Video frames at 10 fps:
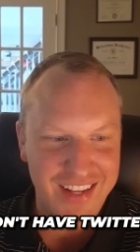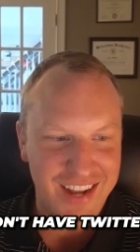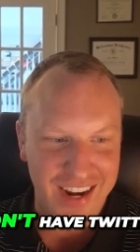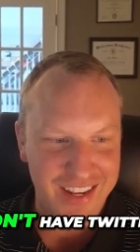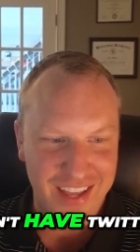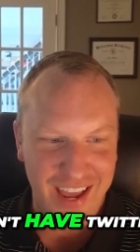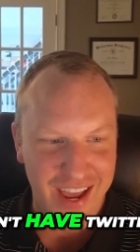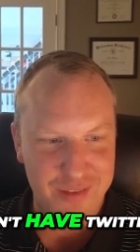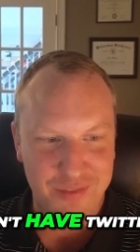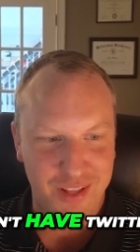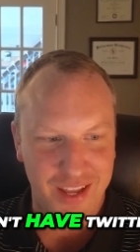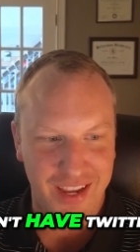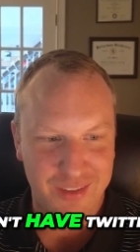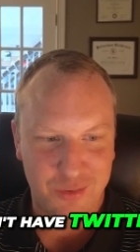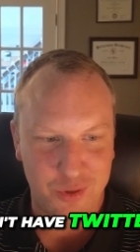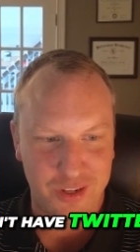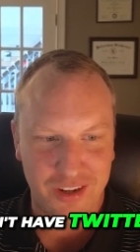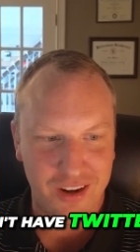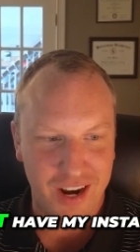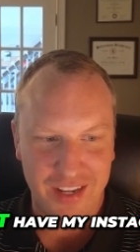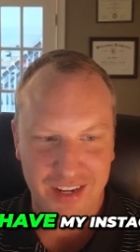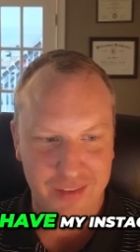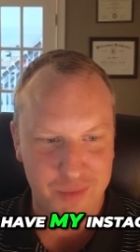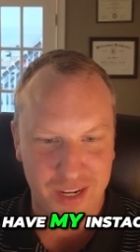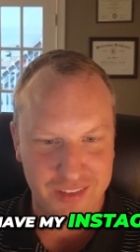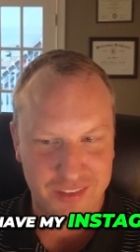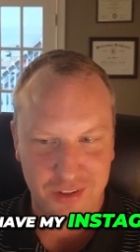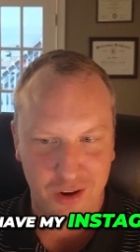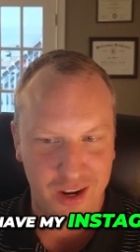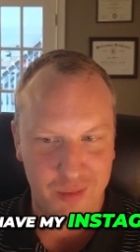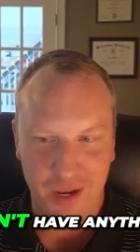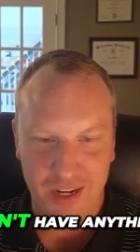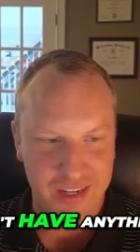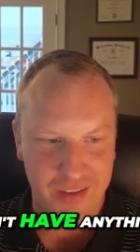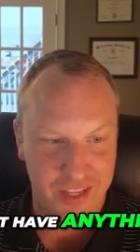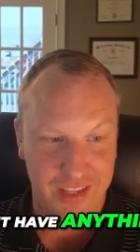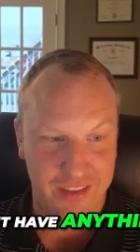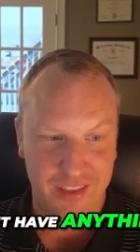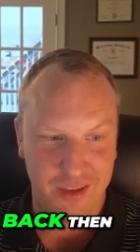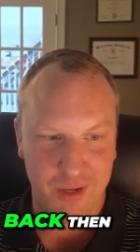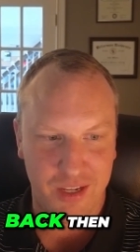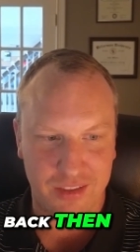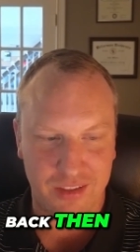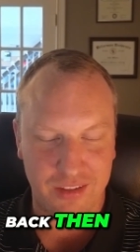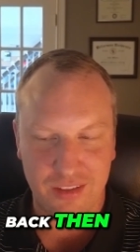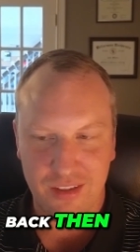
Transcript: I didn't have like Twitter. I didn't have my Instagram. I didn't have anything back then.